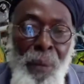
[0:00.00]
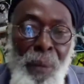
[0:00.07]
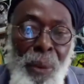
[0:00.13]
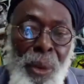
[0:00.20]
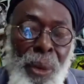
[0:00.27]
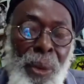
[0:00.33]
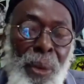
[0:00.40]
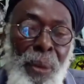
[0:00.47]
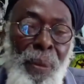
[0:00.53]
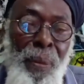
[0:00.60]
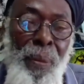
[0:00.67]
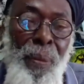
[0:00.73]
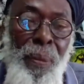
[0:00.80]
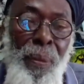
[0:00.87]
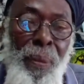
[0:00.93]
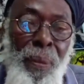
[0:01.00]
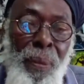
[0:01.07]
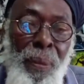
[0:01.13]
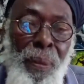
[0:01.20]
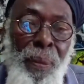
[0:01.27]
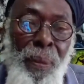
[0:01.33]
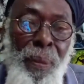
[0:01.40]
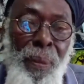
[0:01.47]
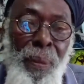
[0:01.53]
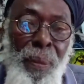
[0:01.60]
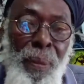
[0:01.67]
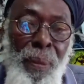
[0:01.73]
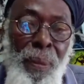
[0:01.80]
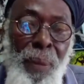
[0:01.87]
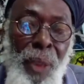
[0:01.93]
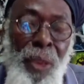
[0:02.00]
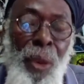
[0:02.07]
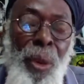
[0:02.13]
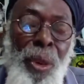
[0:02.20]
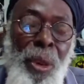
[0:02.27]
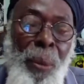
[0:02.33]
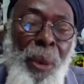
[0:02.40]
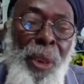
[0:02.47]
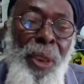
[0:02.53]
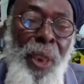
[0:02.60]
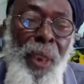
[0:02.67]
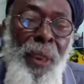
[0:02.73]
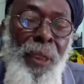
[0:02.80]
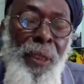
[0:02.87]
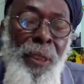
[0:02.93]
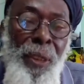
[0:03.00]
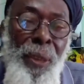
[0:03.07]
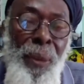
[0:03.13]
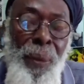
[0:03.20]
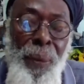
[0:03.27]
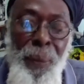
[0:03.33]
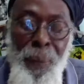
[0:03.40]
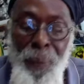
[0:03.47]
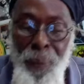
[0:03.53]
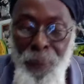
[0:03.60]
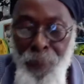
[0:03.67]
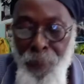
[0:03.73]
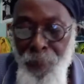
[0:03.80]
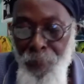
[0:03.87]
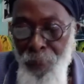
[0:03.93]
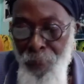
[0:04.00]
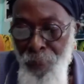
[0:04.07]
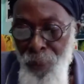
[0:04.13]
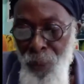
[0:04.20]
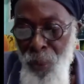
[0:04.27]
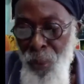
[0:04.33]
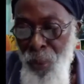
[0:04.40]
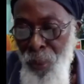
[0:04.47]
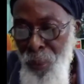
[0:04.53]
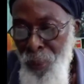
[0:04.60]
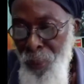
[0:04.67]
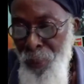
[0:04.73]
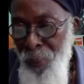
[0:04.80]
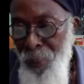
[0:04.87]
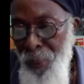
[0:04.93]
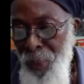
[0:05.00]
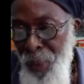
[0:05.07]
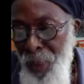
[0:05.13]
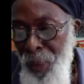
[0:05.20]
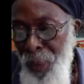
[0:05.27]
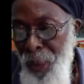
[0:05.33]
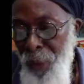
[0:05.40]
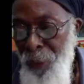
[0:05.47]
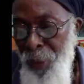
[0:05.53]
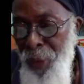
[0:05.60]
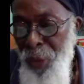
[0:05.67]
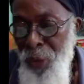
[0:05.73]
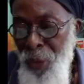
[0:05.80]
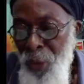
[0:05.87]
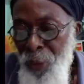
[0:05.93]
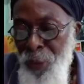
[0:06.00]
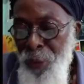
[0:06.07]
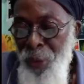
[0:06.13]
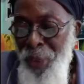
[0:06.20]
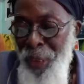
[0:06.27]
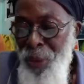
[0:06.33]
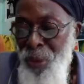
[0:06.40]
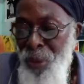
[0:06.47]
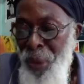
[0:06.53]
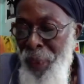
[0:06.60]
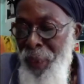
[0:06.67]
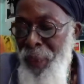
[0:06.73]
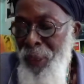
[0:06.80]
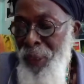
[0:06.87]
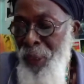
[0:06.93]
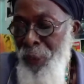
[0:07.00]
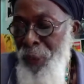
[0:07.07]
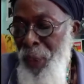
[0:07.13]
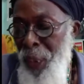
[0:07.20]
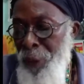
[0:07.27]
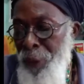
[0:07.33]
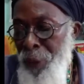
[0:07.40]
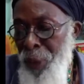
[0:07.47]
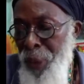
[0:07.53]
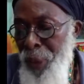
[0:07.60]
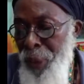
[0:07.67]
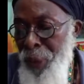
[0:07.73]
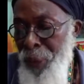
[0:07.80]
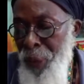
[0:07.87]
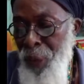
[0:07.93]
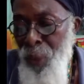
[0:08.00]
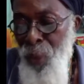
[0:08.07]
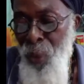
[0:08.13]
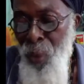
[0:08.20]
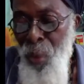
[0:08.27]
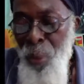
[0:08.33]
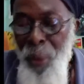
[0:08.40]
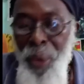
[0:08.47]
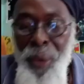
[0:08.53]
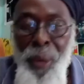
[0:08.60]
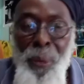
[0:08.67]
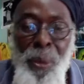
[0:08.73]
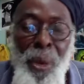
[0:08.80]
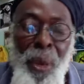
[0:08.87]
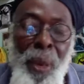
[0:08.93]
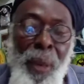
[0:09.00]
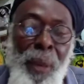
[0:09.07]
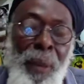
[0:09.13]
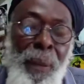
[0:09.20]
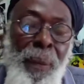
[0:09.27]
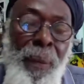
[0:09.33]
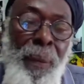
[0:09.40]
But that's the ultimate challenge, you know. Two, defend the sovereign rights of the Africans at home and abroad.